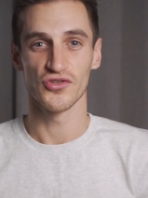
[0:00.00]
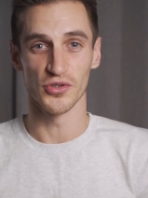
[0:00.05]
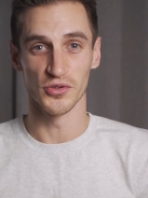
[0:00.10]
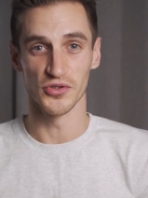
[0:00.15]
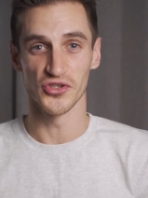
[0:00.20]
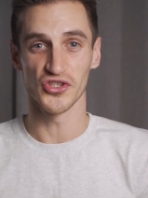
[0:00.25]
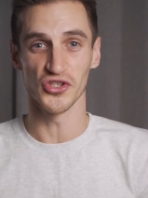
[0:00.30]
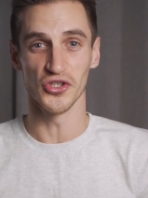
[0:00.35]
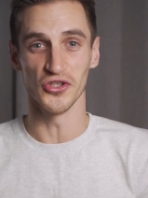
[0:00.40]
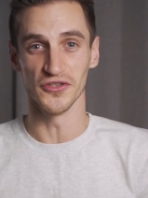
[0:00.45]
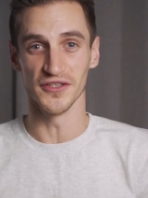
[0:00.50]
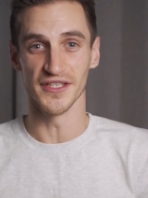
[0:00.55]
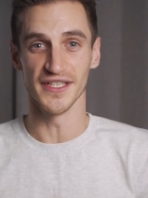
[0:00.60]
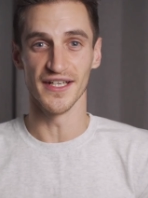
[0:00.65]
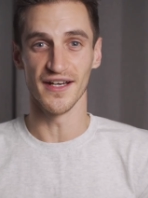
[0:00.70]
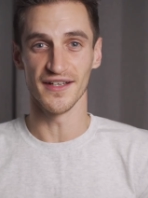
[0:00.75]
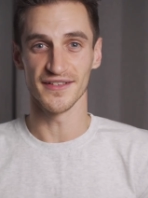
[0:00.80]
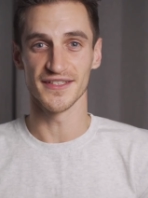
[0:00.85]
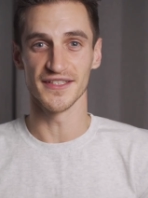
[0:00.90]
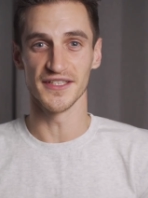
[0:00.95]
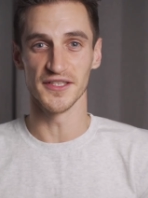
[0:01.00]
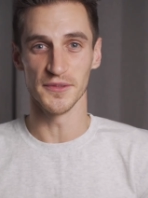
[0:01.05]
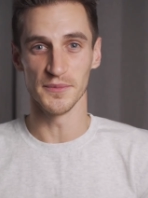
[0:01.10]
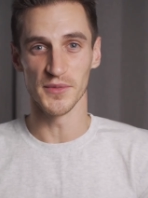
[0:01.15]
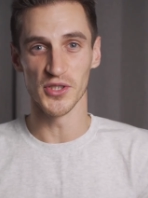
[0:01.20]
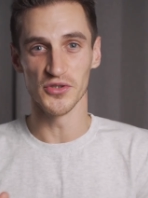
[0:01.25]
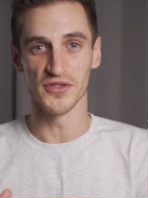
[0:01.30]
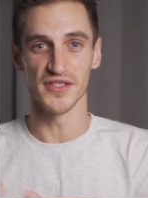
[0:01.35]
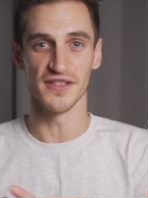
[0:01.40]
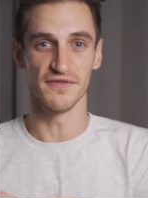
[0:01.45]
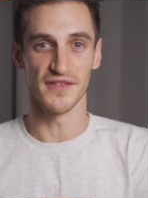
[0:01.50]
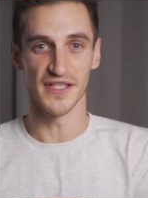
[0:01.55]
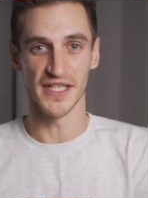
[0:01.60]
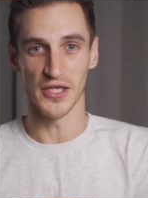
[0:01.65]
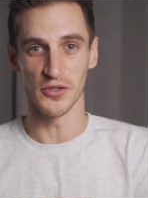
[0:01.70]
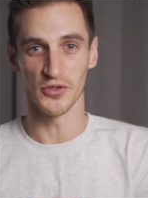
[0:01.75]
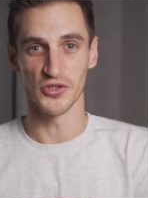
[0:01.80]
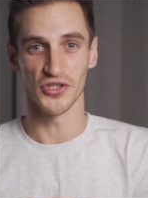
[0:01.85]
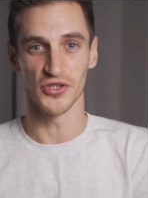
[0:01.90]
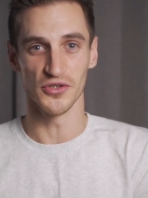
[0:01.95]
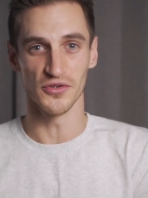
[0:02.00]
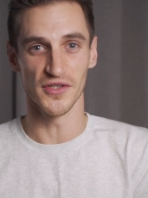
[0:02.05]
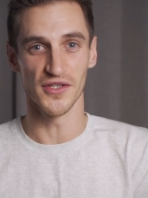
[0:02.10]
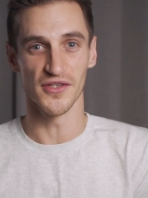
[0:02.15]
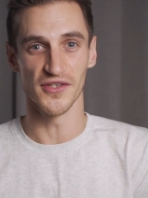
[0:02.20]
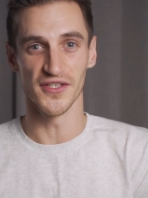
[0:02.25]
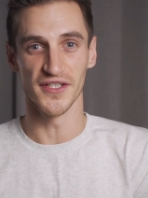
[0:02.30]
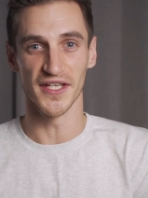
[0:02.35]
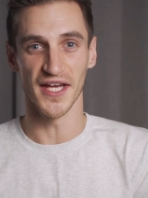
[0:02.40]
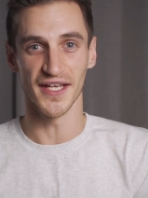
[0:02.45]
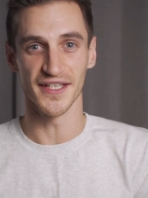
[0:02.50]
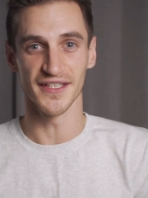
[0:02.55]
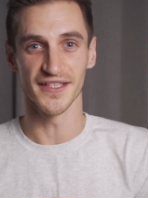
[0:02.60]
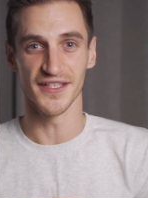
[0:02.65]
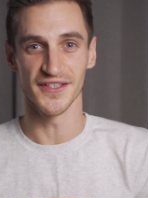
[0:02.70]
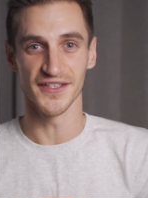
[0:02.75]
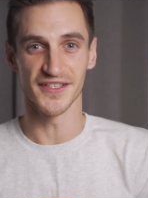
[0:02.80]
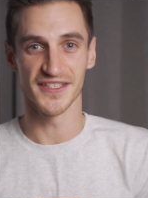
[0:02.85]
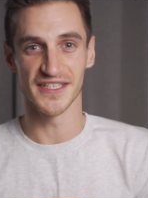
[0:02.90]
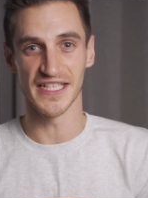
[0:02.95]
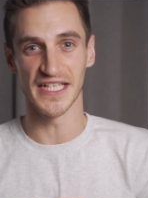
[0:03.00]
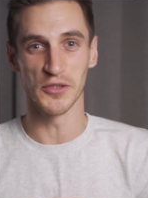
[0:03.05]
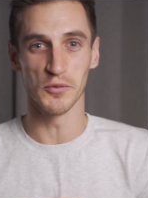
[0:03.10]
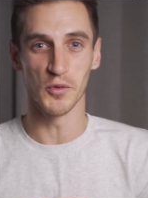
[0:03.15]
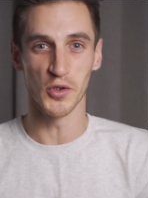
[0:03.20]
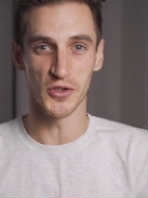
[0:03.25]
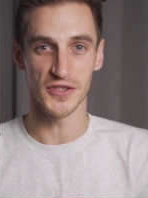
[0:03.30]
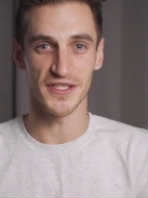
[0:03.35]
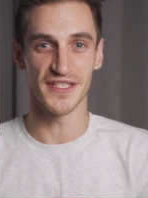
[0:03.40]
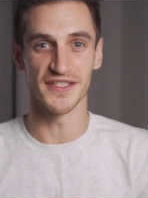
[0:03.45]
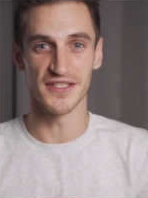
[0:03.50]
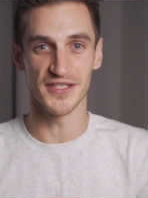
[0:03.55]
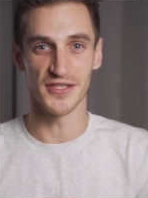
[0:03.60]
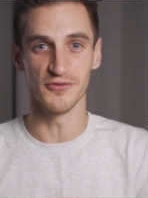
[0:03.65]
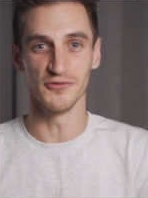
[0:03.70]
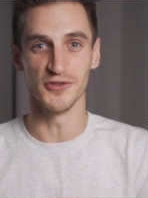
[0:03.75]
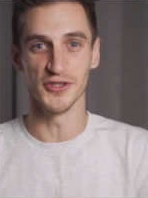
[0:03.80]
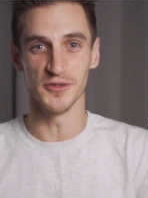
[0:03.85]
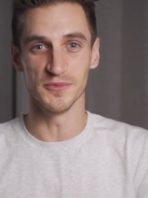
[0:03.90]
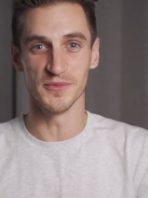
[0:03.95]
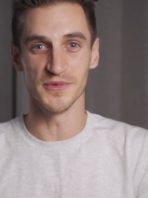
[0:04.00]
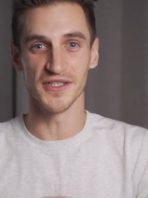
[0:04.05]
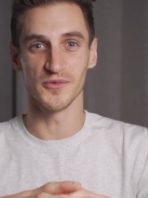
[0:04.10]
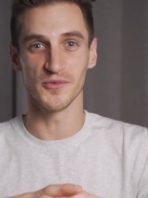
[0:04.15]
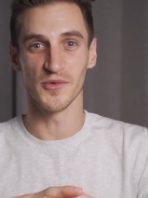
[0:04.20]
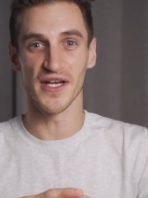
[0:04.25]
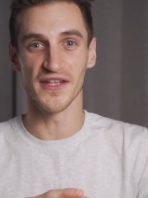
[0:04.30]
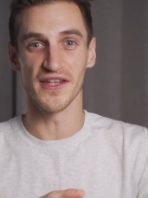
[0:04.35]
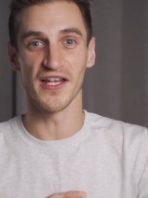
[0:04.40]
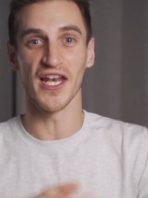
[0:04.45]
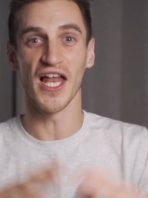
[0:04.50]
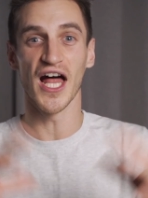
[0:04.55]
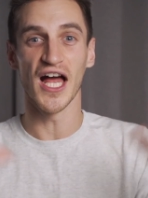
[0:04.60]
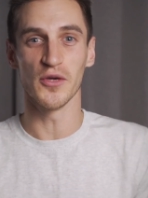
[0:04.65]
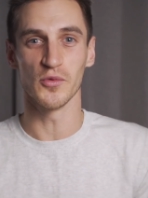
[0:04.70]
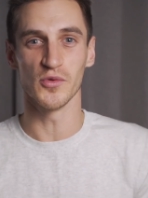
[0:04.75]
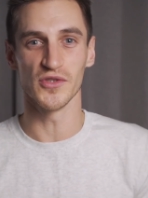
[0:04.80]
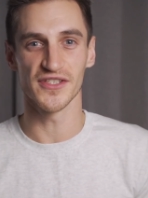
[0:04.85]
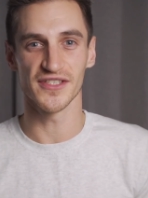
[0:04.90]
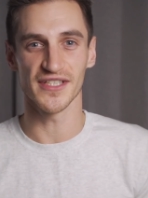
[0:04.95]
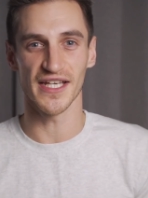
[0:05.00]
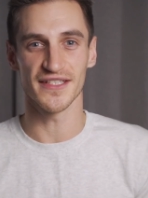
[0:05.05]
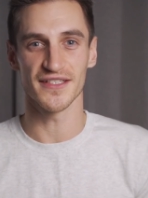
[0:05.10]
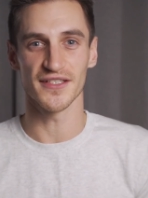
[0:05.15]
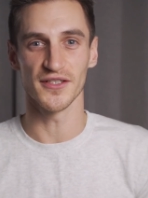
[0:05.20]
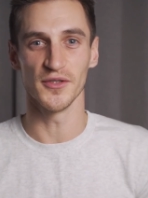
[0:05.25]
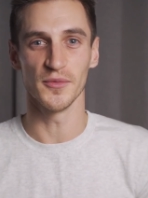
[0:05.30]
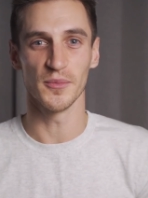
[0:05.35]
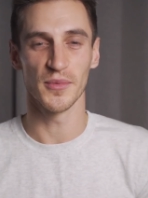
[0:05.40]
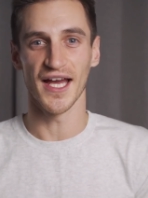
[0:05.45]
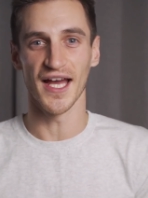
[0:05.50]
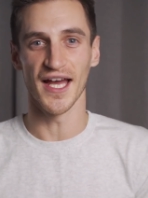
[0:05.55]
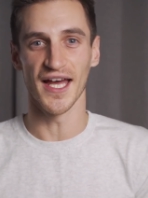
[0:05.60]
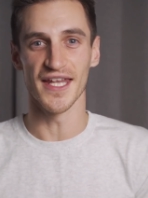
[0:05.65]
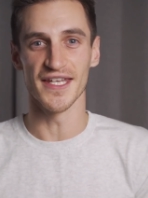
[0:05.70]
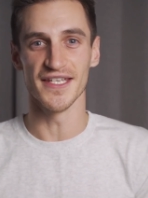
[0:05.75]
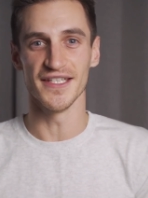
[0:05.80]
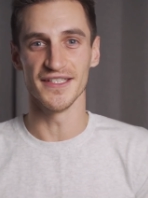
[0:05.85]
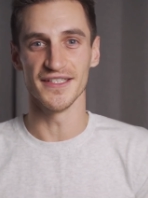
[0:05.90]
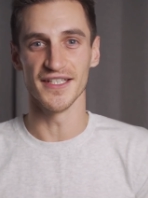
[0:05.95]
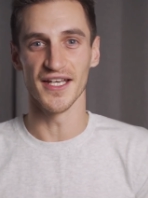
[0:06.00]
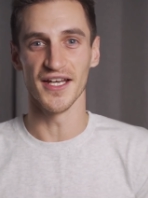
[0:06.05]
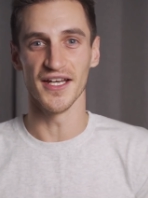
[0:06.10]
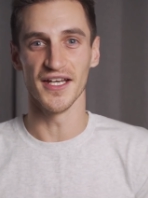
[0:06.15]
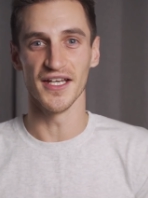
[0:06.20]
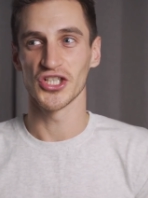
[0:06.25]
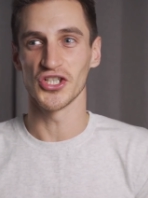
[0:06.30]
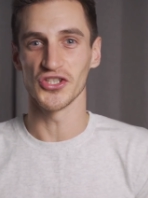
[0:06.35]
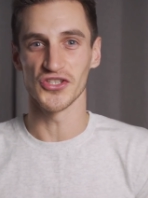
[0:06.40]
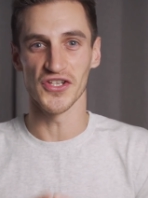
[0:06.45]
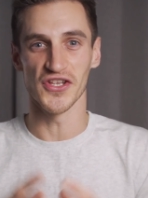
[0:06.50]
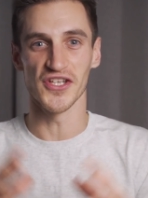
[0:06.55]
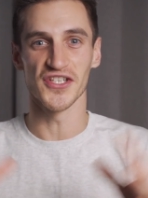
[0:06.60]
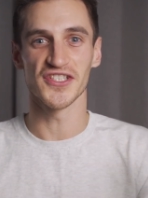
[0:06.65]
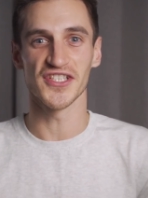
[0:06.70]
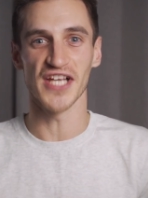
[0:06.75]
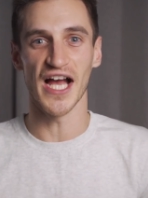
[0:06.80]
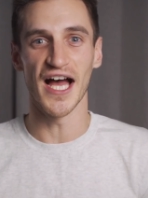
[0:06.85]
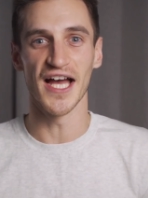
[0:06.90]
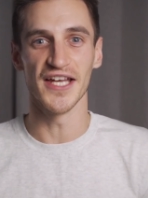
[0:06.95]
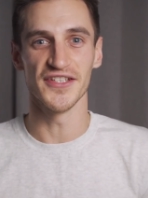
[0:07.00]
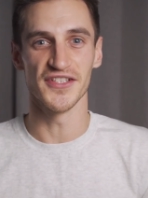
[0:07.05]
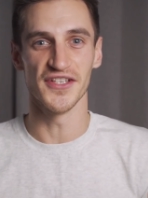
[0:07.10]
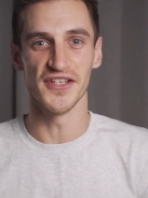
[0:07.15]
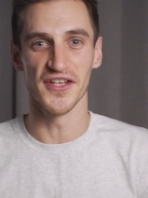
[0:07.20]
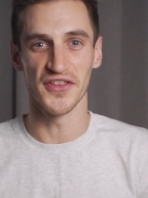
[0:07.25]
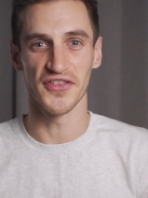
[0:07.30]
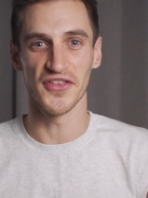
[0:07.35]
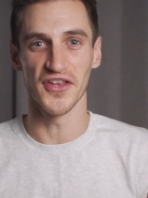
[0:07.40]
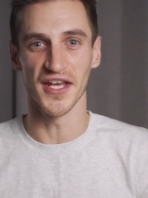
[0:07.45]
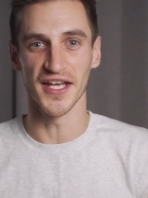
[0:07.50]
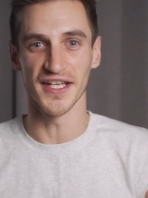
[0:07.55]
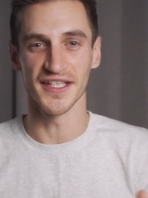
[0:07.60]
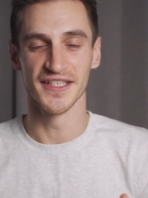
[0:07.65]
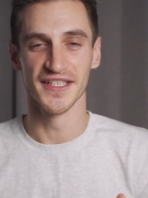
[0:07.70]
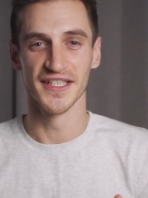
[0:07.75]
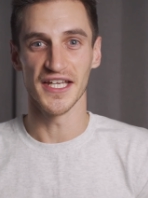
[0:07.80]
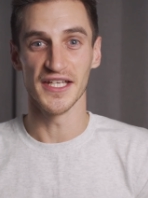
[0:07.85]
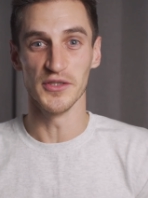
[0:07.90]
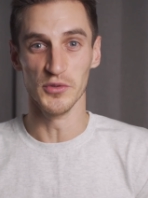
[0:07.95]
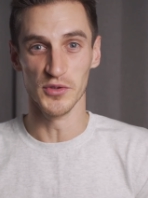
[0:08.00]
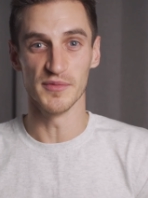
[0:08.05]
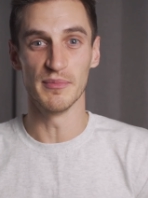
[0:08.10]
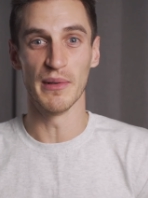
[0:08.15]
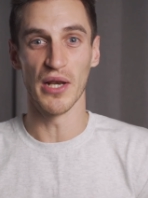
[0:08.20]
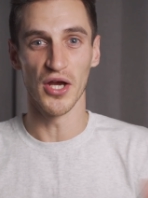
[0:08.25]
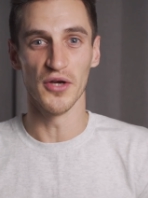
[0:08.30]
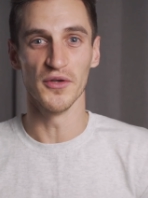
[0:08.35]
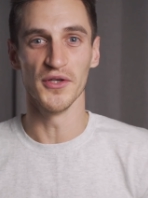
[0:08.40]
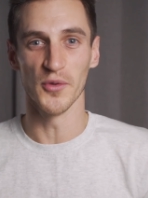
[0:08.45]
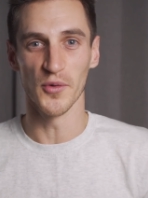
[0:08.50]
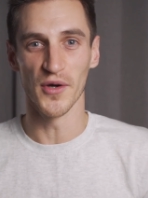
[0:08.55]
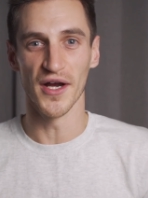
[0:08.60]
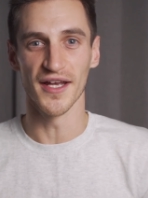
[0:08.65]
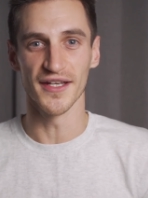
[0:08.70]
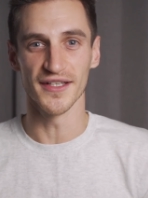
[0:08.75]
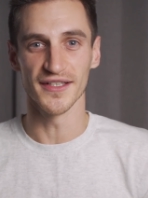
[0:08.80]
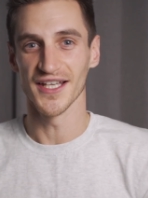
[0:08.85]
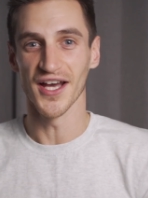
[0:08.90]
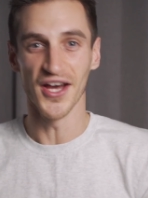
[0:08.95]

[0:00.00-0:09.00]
True story, I did a music video shoot the other day and the singer walked into the room where the light was set up and because uh, of the size of the thing, he was blown away.